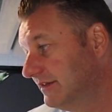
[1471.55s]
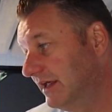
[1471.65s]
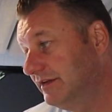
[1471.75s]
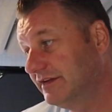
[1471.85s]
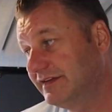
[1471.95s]

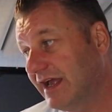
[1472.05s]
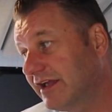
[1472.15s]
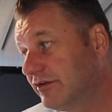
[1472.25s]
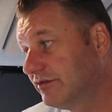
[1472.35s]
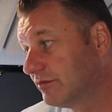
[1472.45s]
Then the
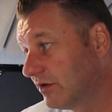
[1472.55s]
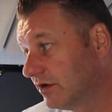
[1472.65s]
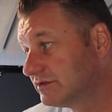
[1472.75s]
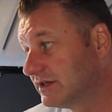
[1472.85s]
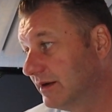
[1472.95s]
second
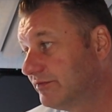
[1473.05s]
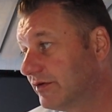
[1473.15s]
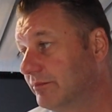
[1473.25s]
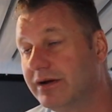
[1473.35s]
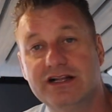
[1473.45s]
road trip
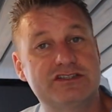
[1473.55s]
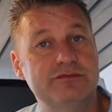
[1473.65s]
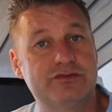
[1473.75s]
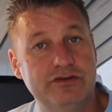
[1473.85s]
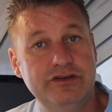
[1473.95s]
from
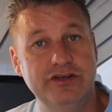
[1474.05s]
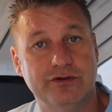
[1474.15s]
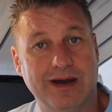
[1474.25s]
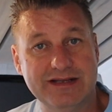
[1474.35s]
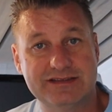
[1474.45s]
Belgium to the
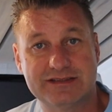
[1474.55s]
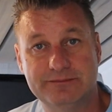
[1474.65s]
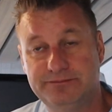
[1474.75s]
US,